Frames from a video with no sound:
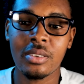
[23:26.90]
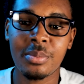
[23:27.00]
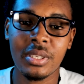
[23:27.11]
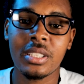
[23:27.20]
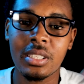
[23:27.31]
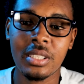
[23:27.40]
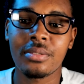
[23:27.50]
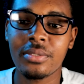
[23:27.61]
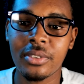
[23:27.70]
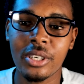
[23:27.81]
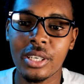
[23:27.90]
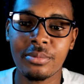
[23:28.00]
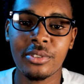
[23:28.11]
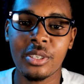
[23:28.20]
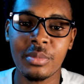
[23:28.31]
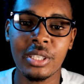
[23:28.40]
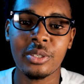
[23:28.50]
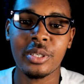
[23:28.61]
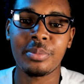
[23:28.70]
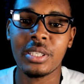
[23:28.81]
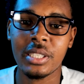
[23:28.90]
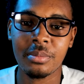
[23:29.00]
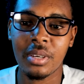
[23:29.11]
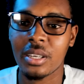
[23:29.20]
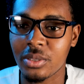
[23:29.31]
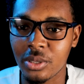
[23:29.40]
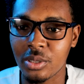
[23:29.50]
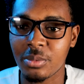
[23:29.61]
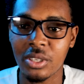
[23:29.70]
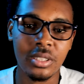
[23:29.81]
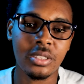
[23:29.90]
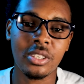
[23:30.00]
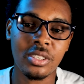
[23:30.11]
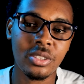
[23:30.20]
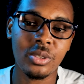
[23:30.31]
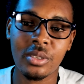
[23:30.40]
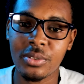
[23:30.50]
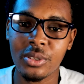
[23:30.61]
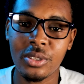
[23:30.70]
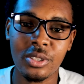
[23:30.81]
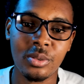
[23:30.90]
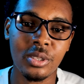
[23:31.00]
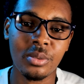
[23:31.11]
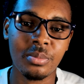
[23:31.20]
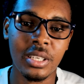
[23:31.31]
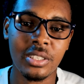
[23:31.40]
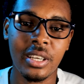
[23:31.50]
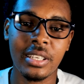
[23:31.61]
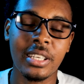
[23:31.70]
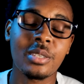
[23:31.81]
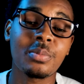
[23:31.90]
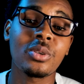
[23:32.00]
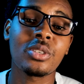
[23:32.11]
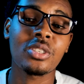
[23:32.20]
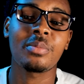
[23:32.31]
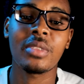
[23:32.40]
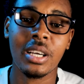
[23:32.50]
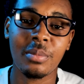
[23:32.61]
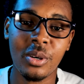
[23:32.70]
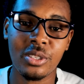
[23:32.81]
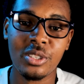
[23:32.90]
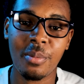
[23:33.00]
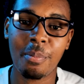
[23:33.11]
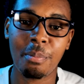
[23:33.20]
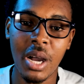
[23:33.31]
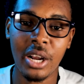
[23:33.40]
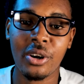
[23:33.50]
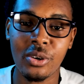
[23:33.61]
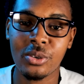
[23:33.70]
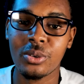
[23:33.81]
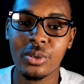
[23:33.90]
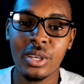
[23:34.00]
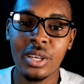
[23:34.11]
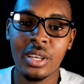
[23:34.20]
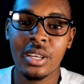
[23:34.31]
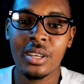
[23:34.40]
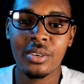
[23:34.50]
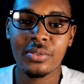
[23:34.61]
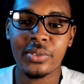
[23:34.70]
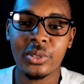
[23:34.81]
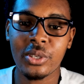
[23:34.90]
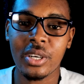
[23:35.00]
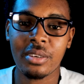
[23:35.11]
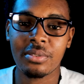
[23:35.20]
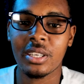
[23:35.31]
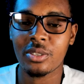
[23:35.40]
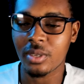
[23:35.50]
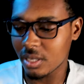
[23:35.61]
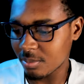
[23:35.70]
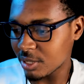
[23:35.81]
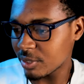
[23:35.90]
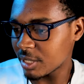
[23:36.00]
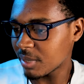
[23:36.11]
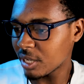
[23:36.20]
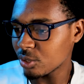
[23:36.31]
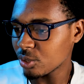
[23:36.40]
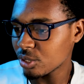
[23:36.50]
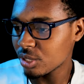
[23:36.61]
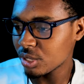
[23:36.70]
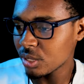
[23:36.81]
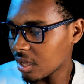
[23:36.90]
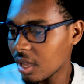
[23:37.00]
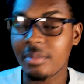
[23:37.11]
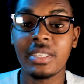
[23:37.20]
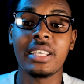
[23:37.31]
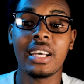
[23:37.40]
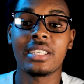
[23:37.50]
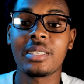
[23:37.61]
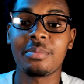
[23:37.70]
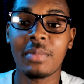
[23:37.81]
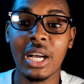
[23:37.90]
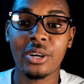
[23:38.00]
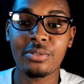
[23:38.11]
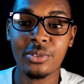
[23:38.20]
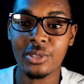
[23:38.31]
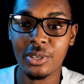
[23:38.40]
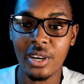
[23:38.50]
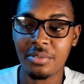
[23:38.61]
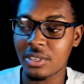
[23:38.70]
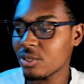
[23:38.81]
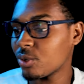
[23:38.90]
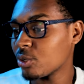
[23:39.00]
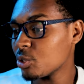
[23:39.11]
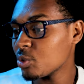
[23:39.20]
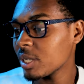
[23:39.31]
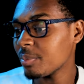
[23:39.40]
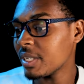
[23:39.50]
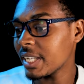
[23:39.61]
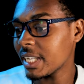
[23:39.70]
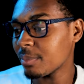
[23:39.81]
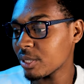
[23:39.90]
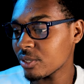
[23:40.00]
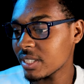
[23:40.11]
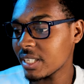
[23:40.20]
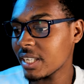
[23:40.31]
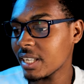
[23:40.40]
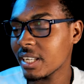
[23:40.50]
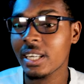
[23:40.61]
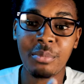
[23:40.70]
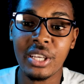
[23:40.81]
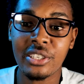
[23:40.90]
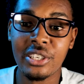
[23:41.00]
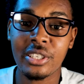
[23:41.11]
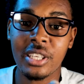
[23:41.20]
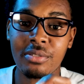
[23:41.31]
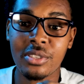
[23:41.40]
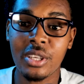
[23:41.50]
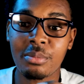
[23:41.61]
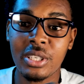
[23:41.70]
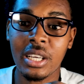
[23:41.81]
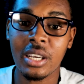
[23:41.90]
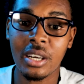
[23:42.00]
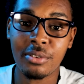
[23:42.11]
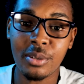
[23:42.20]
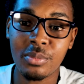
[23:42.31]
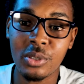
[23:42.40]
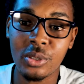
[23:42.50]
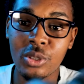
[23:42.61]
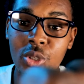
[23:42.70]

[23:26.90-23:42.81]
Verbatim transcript: repetitive form for me to repeat it back to you, but just know the photos will look better. And they spoke something about some macro photography as well. Let me read my notes. Um, yes, macro photography. So you will be able to take pictures of subject of up to